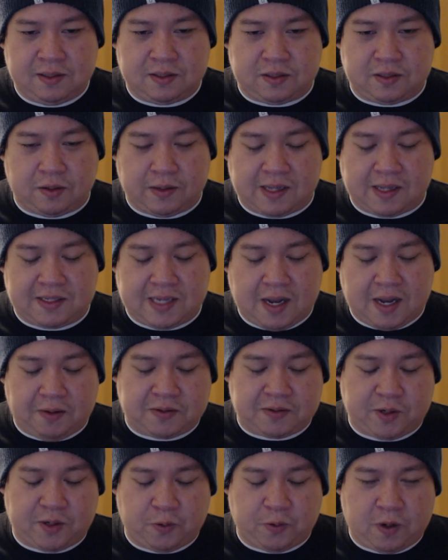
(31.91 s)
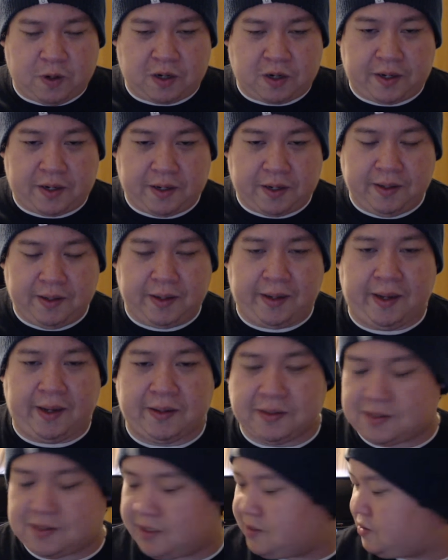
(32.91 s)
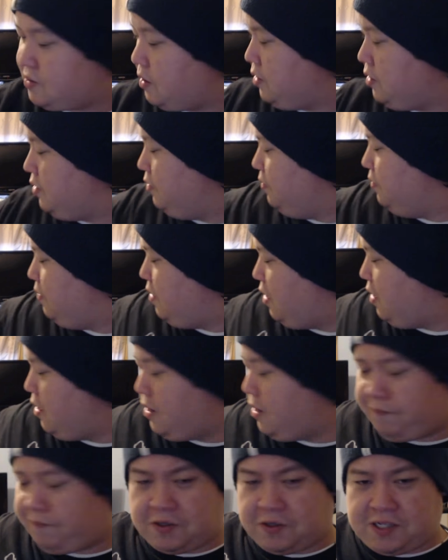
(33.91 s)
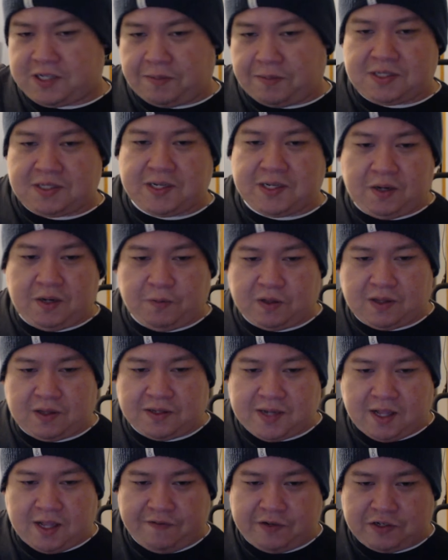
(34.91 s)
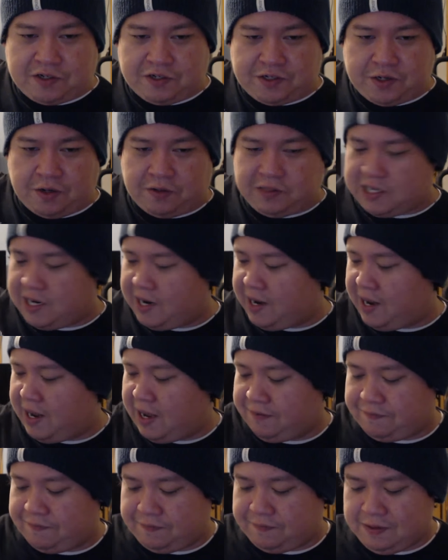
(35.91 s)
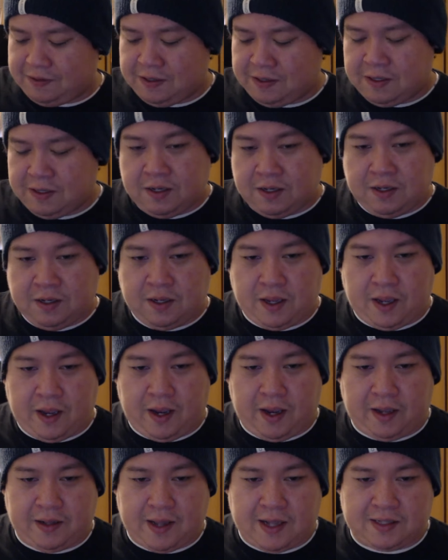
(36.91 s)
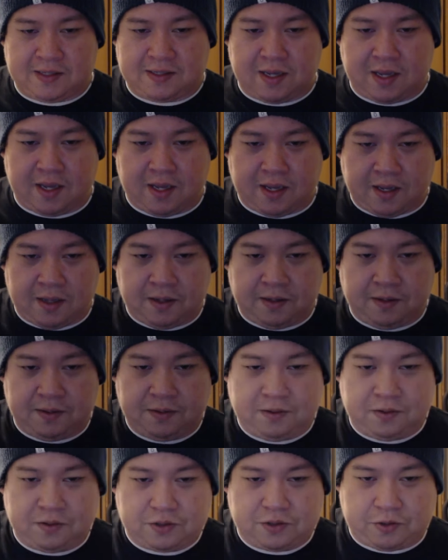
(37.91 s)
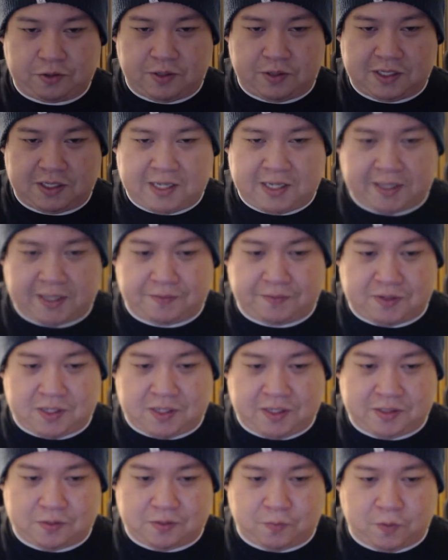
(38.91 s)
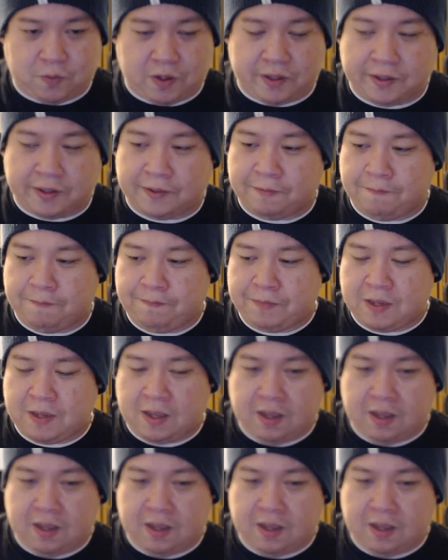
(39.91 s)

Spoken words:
So that's how it's going to work, and let's get started. First, I'll be sticking with the television shows that I have, and that's True Detective Season 1.